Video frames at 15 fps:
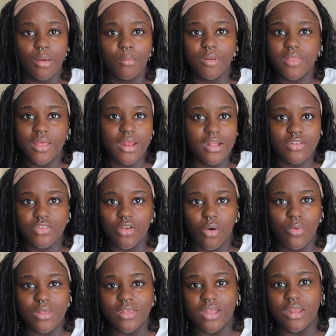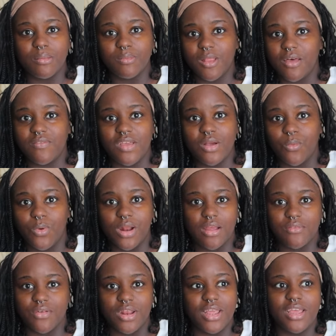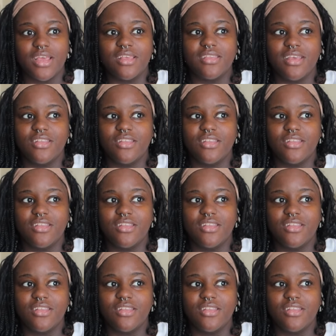but then I just always end up loving whatever it is,